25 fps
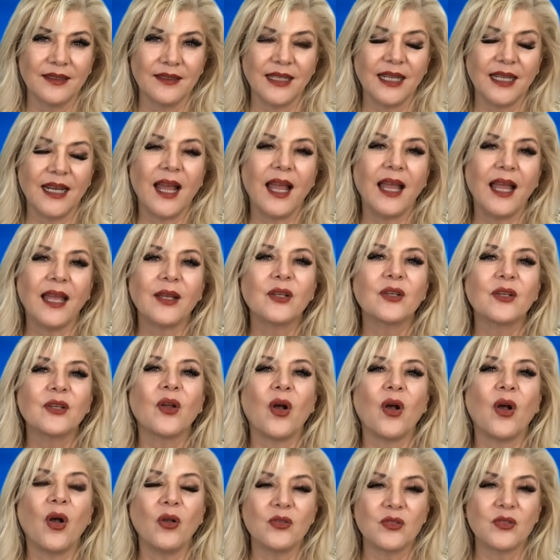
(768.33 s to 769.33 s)
that I
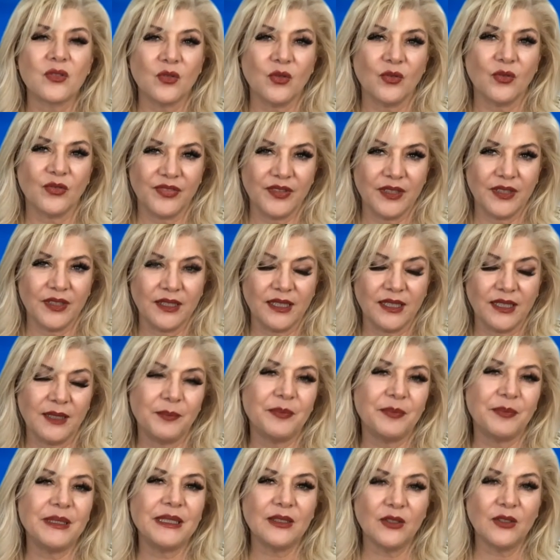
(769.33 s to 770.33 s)
could also feel a
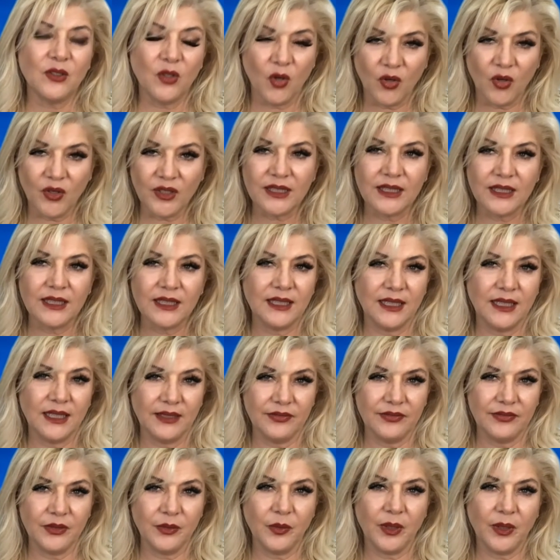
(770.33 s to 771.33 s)
belonging
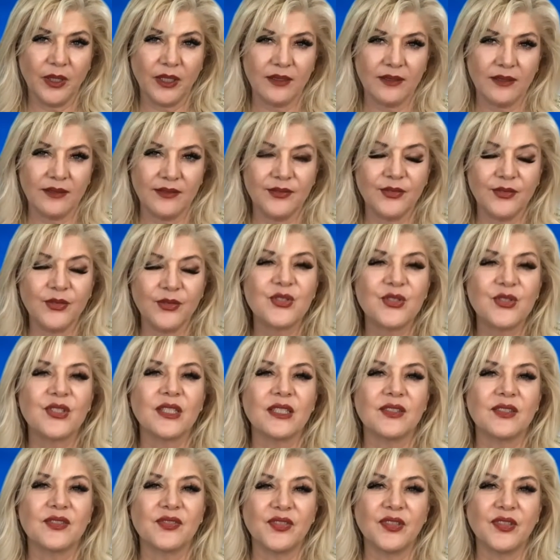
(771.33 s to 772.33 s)
everywhere
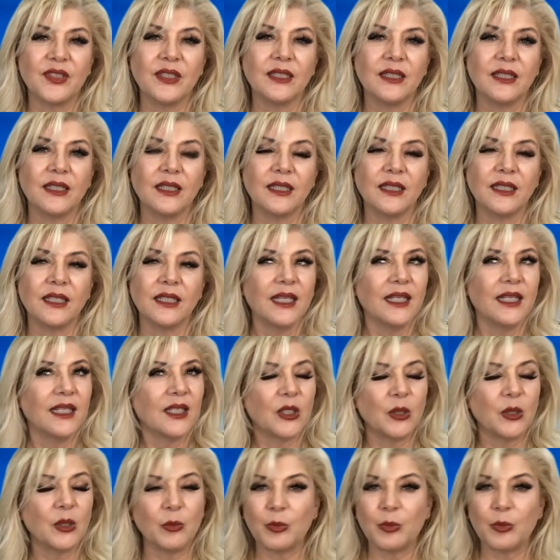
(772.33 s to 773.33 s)
versus feeling
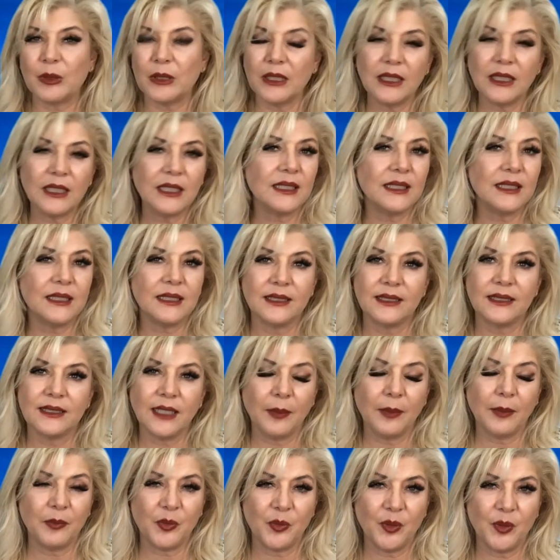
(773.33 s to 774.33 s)
completely
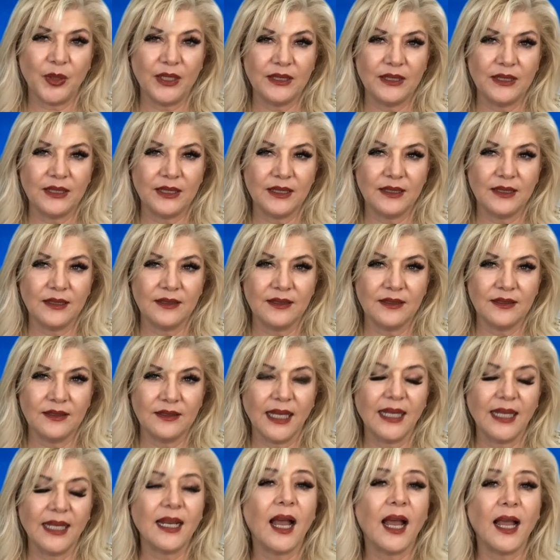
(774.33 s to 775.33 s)
separated
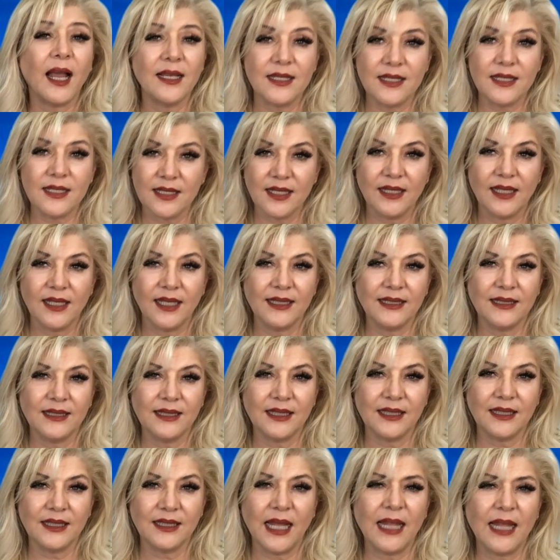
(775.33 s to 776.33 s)
and
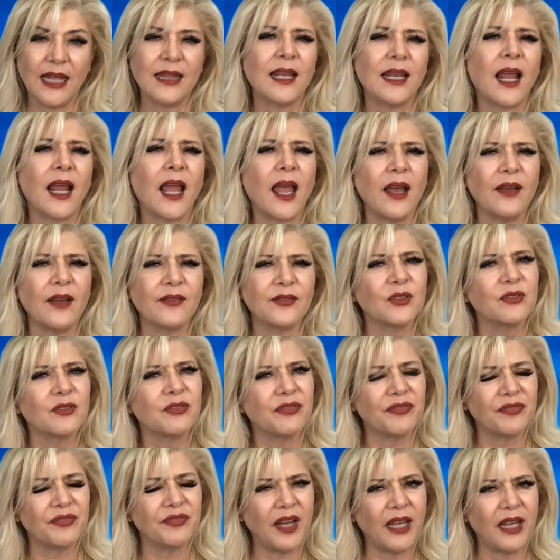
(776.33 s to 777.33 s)
isolated. And then I have to
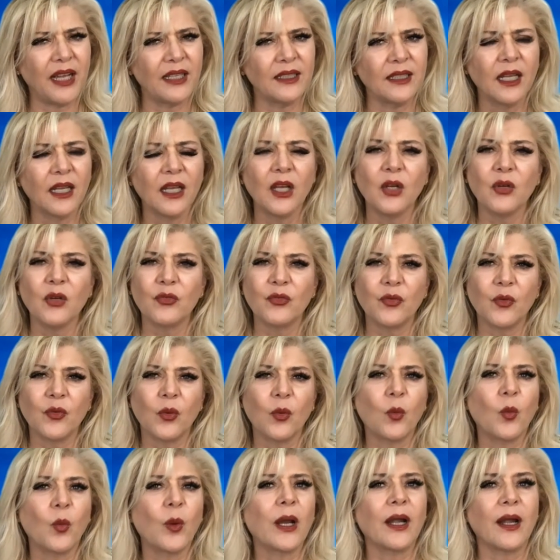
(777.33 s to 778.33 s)
fight
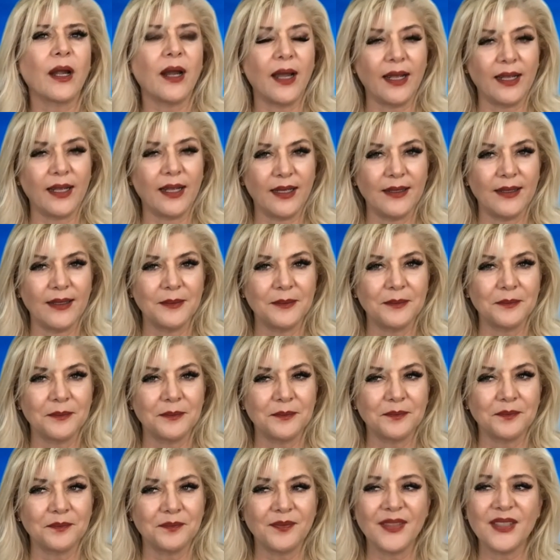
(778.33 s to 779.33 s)
for where I am.
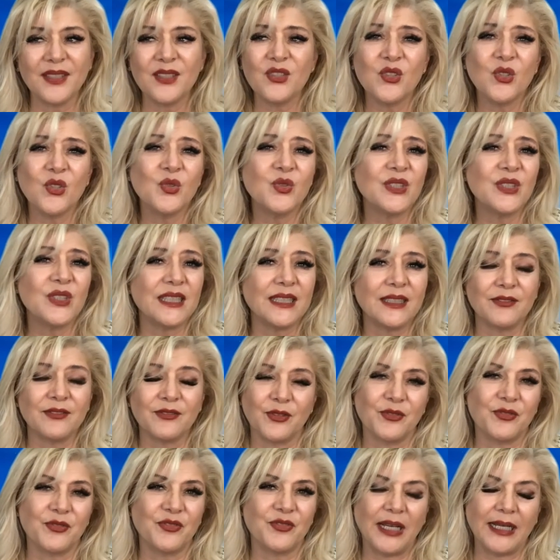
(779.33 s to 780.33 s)
There's no need
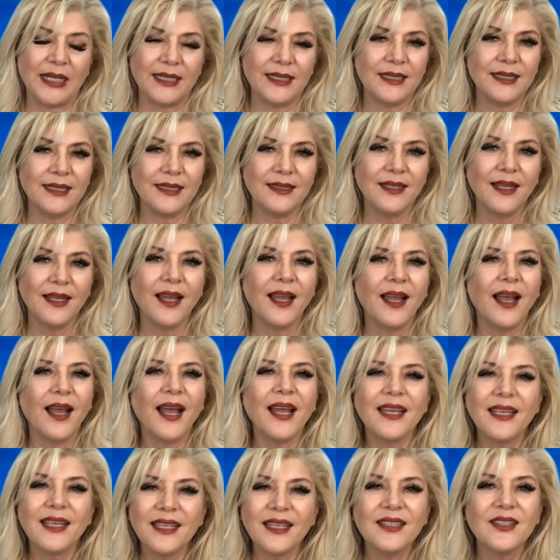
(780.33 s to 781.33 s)
for fighting.
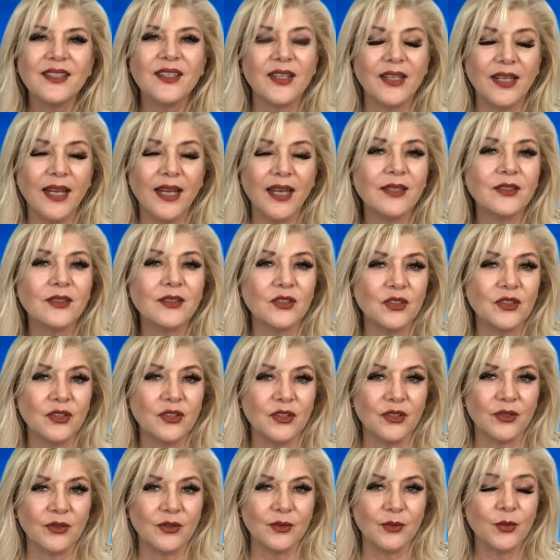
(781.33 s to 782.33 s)
I can connect to
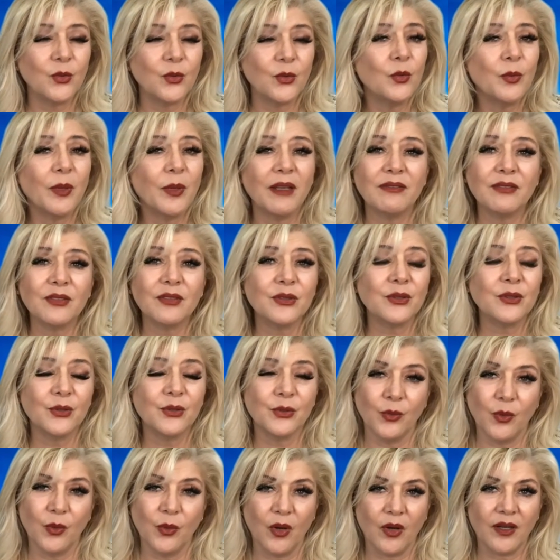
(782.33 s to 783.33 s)
you, whoever
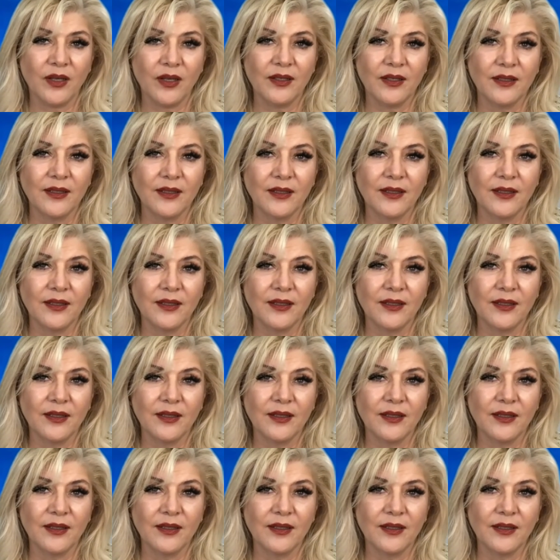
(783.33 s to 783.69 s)
you are.